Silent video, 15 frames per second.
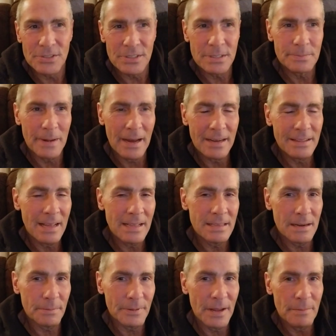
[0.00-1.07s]
six pack. They
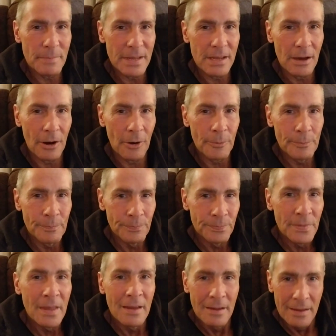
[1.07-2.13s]
ended up letting me go.
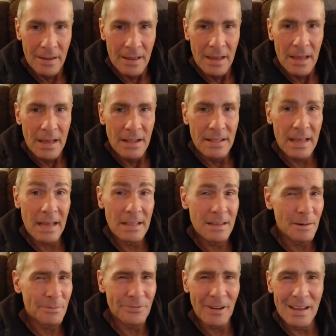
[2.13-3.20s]
They
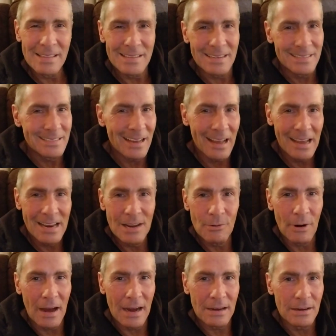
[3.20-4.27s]
ended up finding a tiny
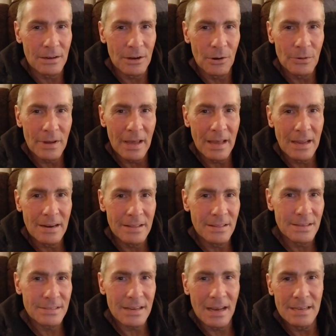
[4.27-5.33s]
rock of cocaine in
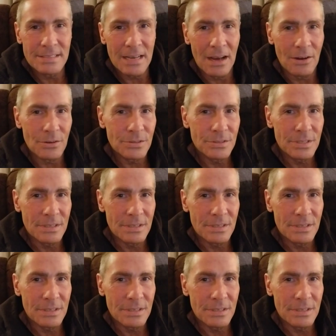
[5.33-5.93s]
this guy's house,